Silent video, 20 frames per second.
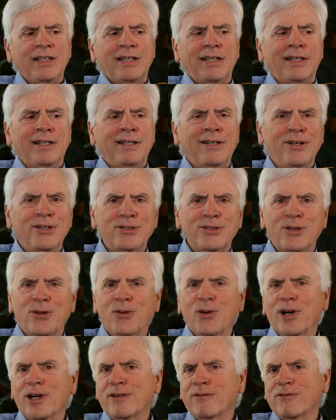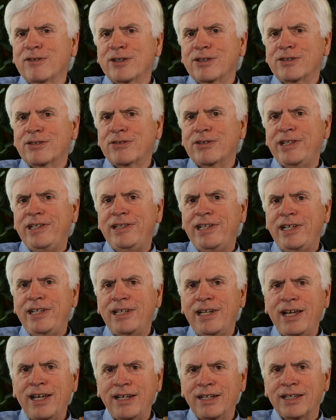and I also work for Retiree
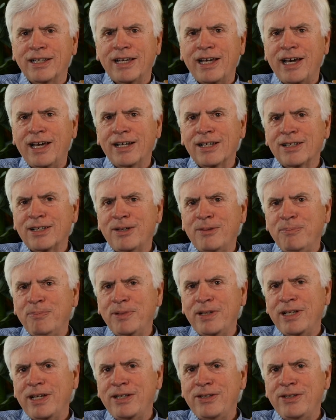Land and Cattle Company.